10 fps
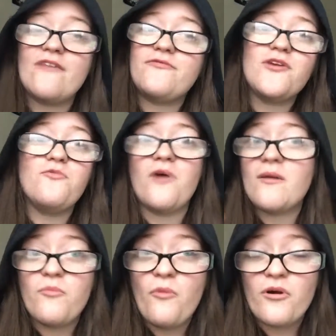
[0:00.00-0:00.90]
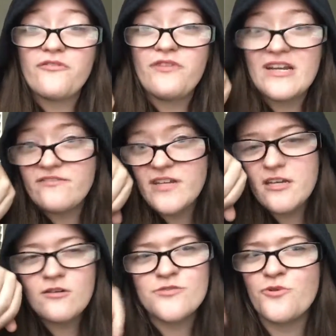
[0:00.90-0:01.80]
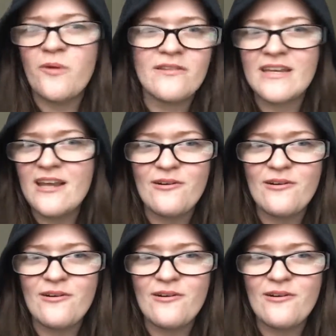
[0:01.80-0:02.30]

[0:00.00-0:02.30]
if you want more funny videos from Online